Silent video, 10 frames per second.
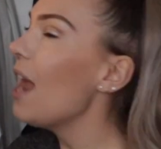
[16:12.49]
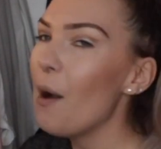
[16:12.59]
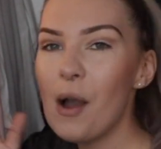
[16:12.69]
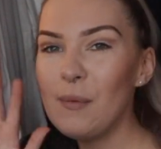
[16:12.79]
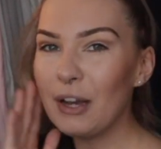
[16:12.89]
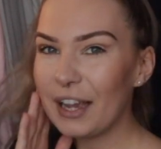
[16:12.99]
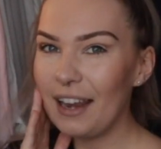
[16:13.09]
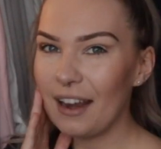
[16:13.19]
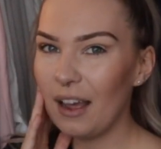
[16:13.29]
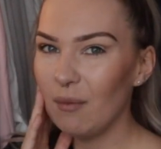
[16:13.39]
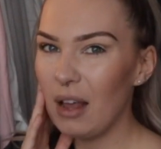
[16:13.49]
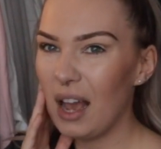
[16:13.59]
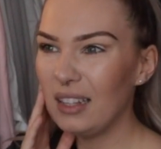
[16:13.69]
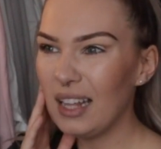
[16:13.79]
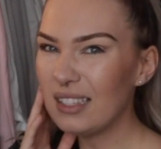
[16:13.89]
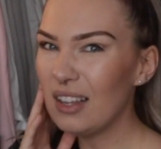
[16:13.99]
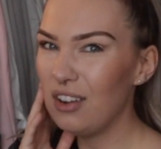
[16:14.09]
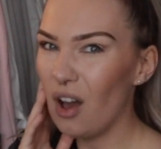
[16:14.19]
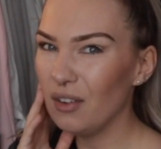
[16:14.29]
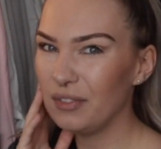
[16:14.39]
Now I'm looking at it, I'm like, that's a
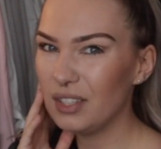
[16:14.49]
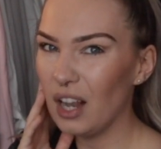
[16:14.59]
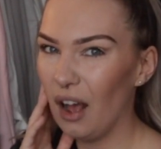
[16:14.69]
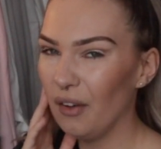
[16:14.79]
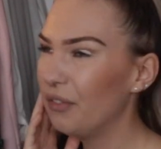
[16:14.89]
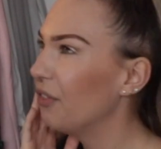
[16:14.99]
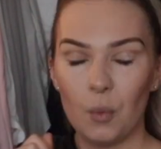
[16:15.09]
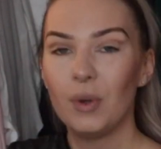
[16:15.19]
lot of stuff.